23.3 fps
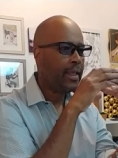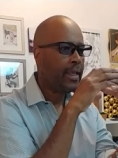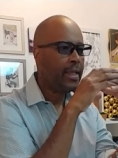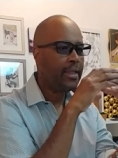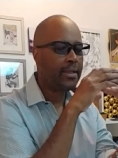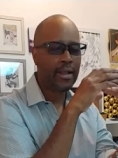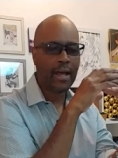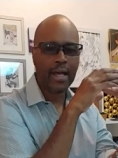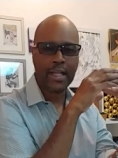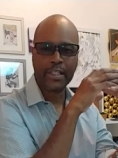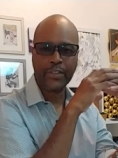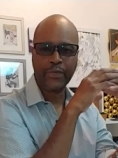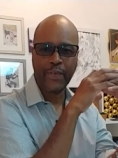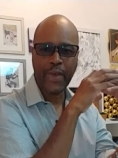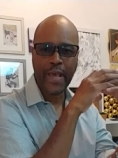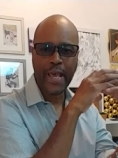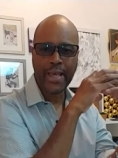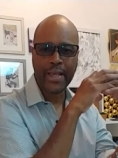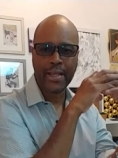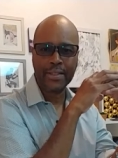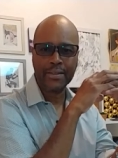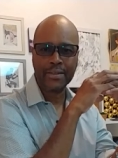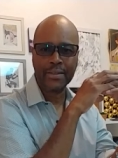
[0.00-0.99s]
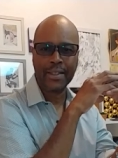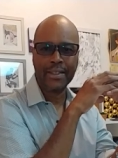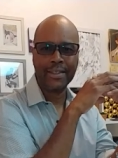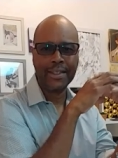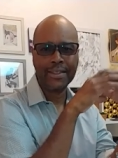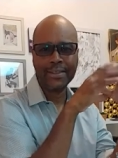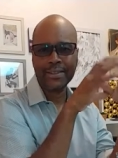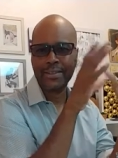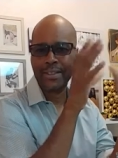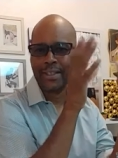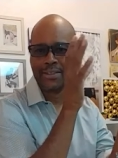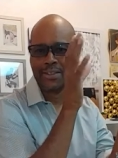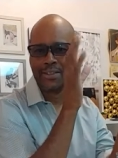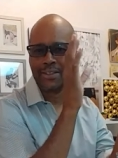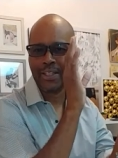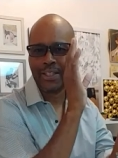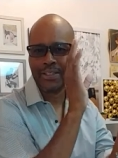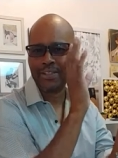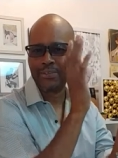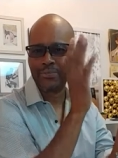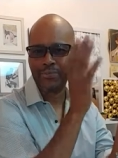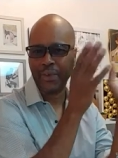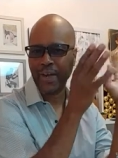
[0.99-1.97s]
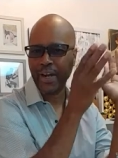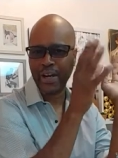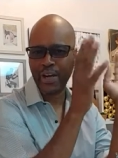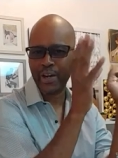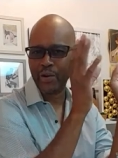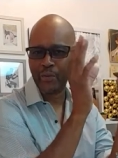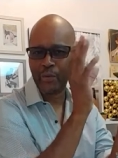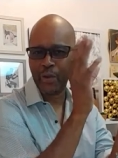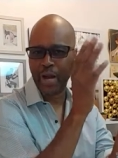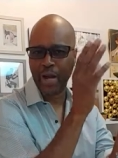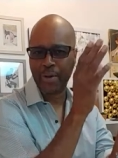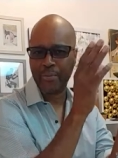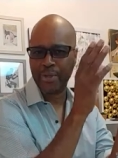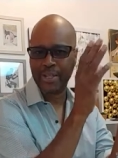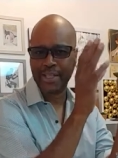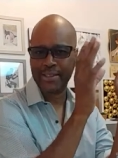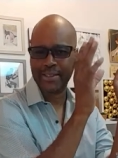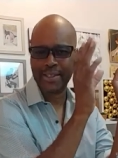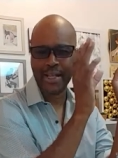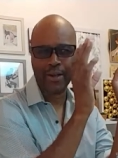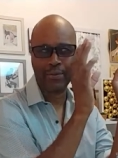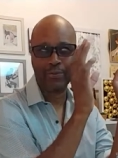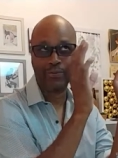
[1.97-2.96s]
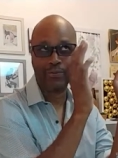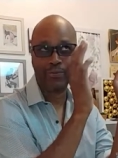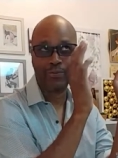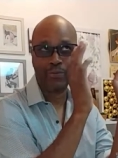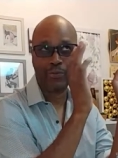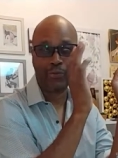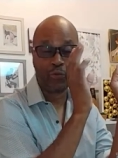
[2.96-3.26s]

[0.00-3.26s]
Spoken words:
Las Vegas. And this, it's very rare, because I